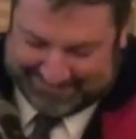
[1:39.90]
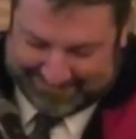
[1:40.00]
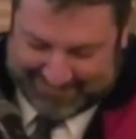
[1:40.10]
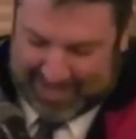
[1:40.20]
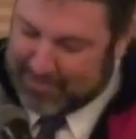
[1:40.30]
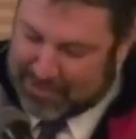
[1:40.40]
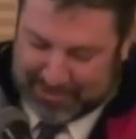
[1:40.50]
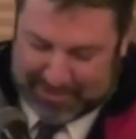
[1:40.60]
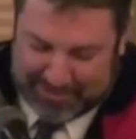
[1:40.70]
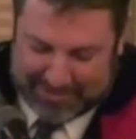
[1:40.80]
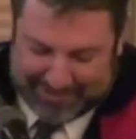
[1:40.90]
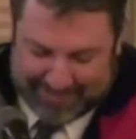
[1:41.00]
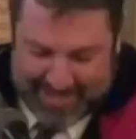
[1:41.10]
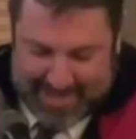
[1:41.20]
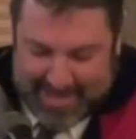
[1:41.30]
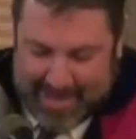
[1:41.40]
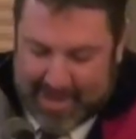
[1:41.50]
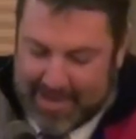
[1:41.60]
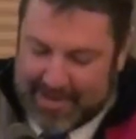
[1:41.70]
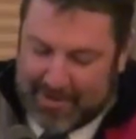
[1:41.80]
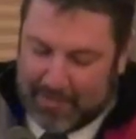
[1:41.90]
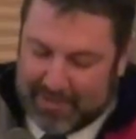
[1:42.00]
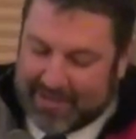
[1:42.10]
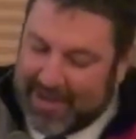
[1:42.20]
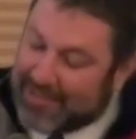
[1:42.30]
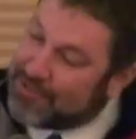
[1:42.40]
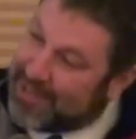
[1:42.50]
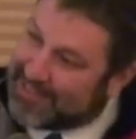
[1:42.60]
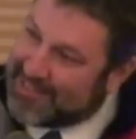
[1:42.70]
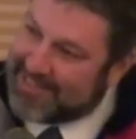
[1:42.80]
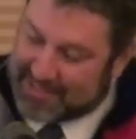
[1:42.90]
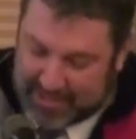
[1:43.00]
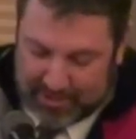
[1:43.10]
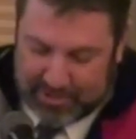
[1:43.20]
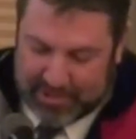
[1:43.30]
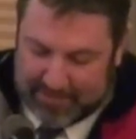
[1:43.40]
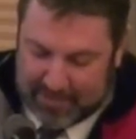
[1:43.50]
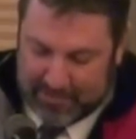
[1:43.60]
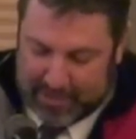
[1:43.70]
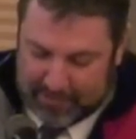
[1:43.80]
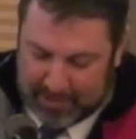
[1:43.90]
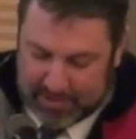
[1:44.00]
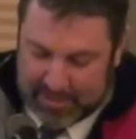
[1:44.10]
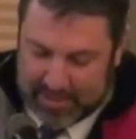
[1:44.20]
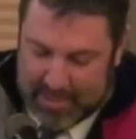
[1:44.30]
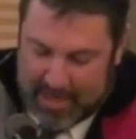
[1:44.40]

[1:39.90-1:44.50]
Let's do it so good. With the contracting skills of the Greenwoods,